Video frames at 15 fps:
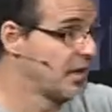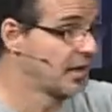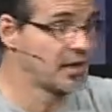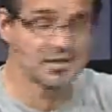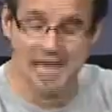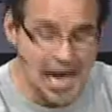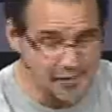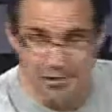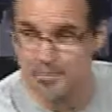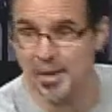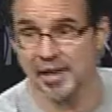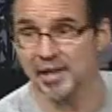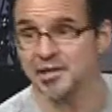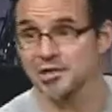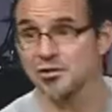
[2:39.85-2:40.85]
Because
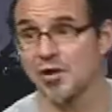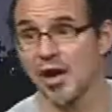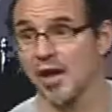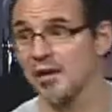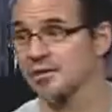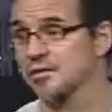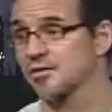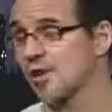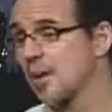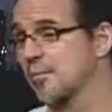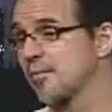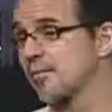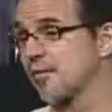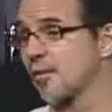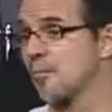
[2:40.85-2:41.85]
everybody's
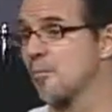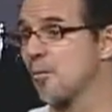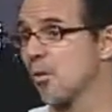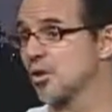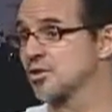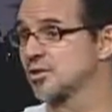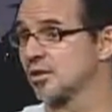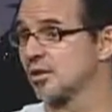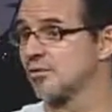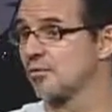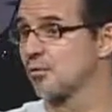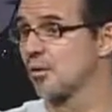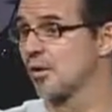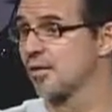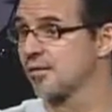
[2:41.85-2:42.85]
scraping for a morsel of
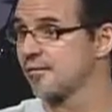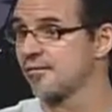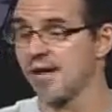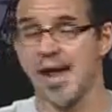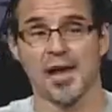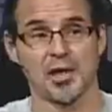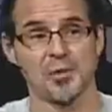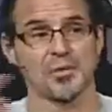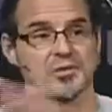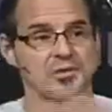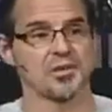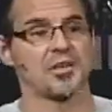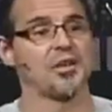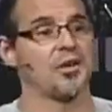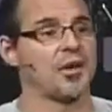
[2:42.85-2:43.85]
worth and value and
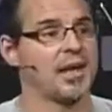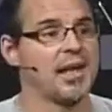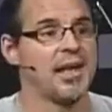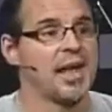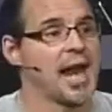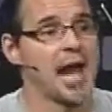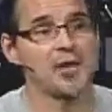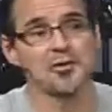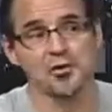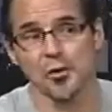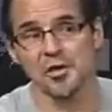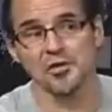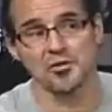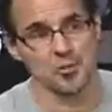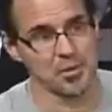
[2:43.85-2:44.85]
security, and there's
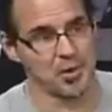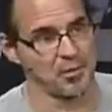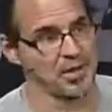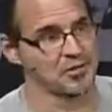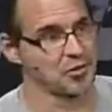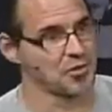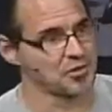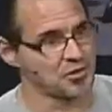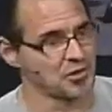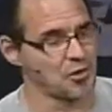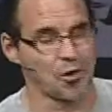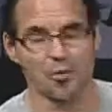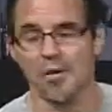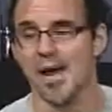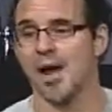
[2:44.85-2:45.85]
only so many resources to
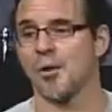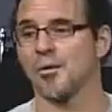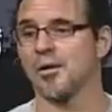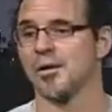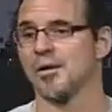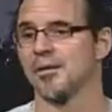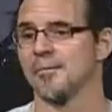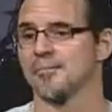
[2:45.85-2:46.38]
grow around.